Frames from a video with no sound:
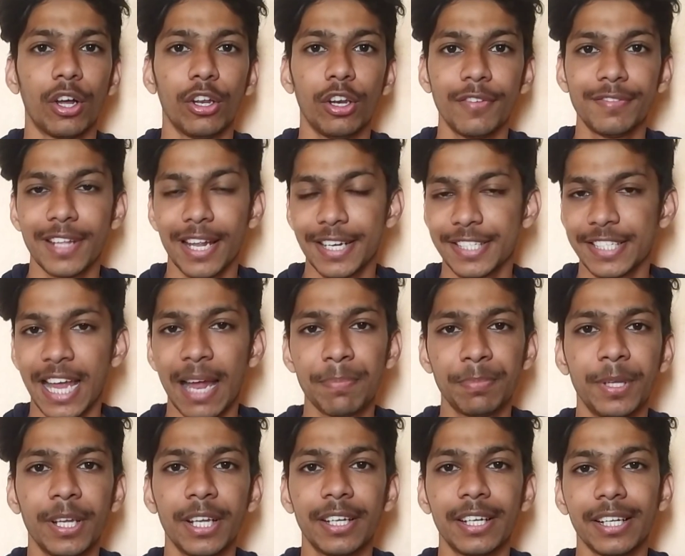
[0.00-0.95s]
all of that
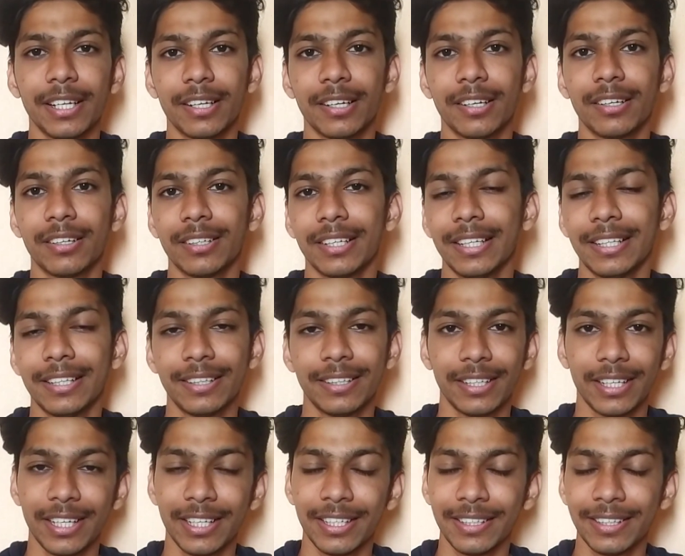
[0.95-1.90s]
chapter
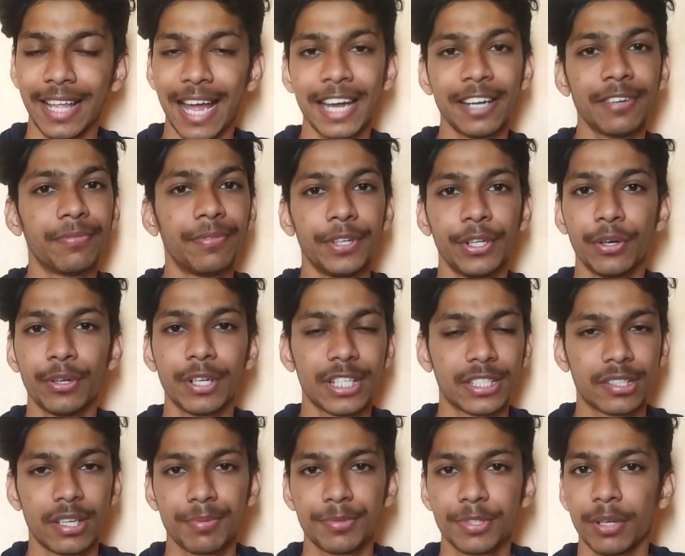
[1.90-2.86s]
in that video
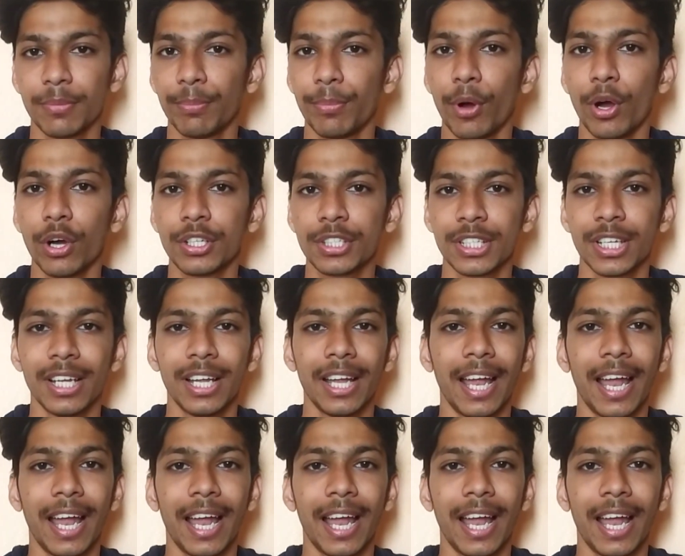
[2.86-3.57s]
description box.